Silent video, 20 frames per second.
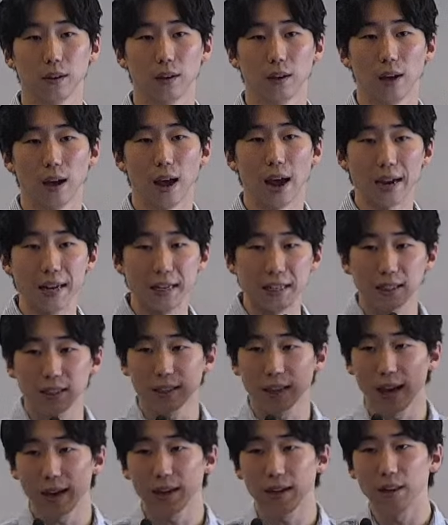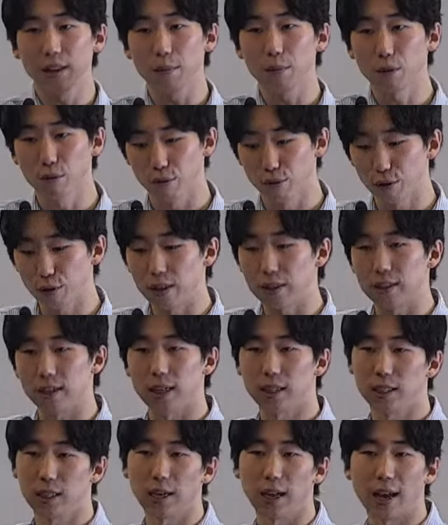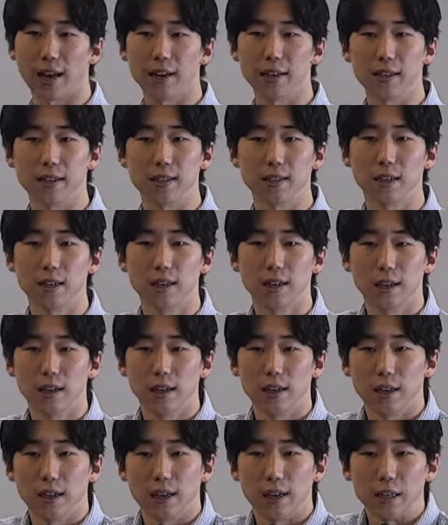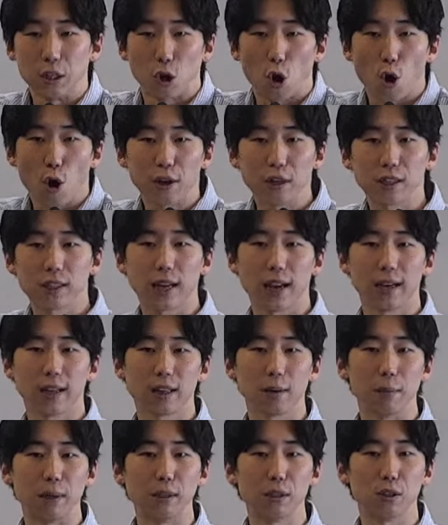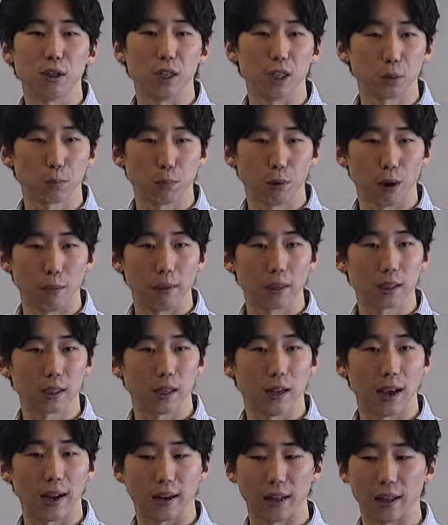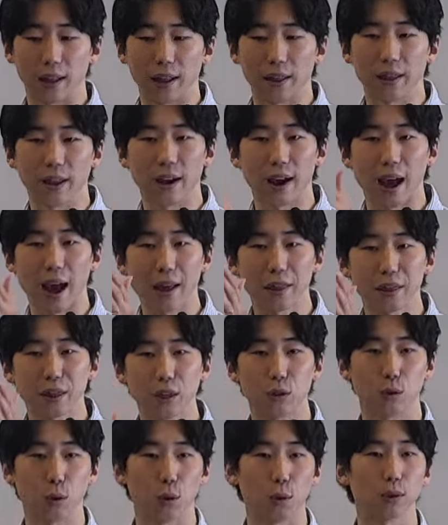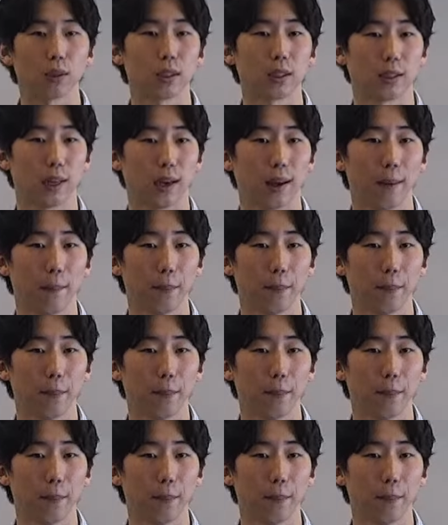And he's taken them through the desert and he's, he's going to take them into this promised land. And then they're at the doorstep.